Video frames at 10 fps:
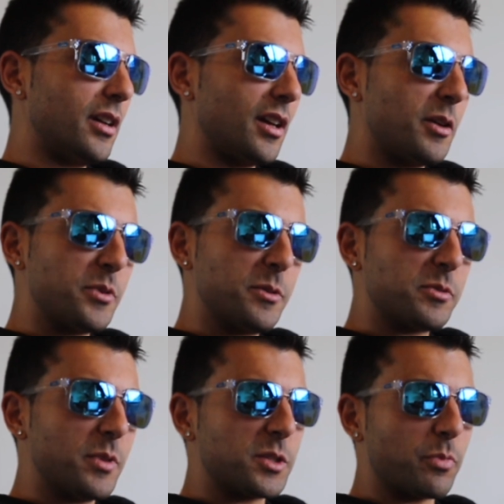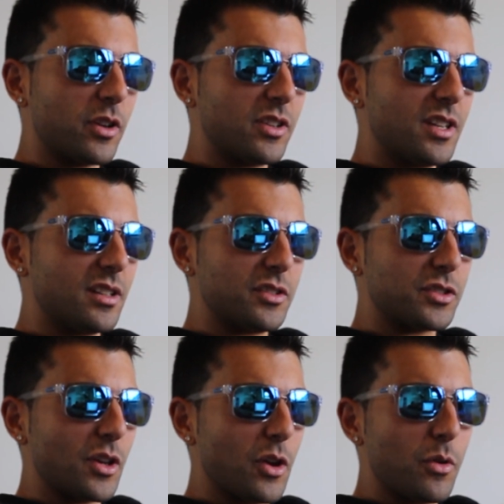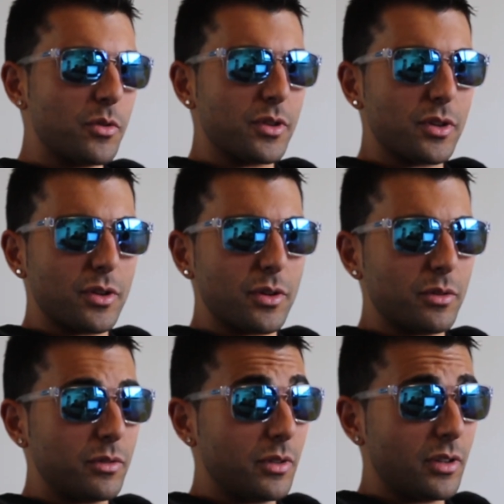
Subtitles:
Khabib speaks broken English, so all the